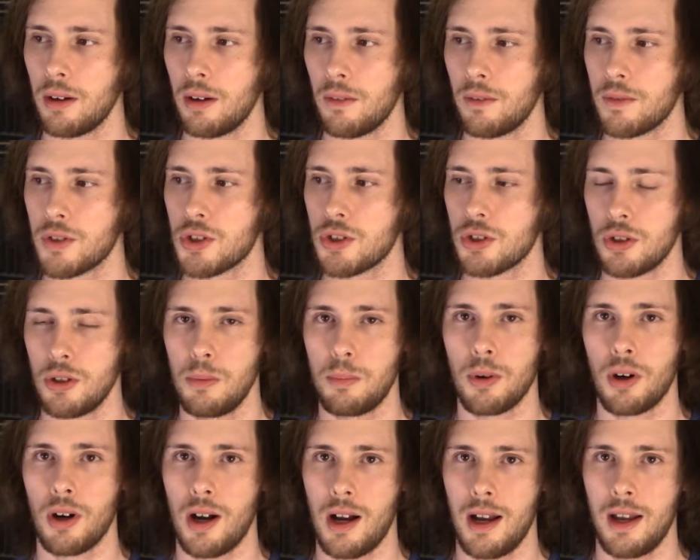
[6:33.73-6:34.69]
of
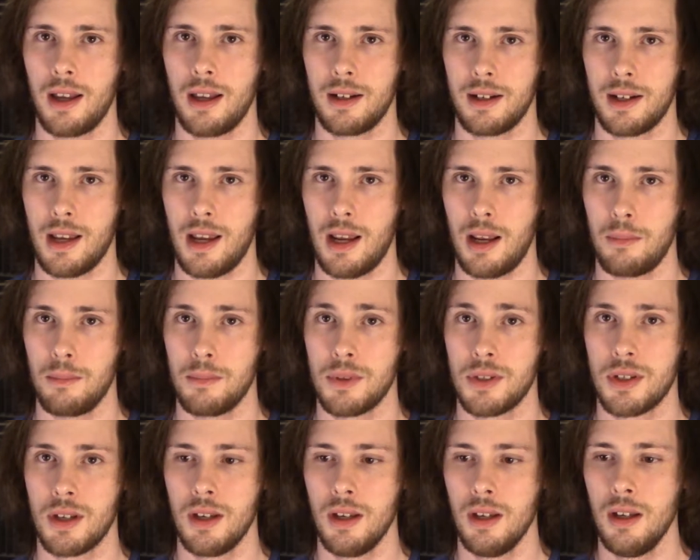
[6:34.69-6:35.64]
super high-end
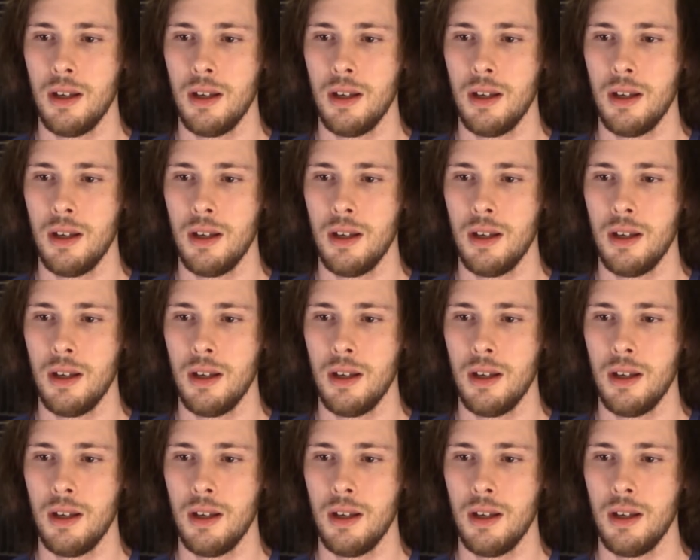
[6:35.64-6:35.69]
games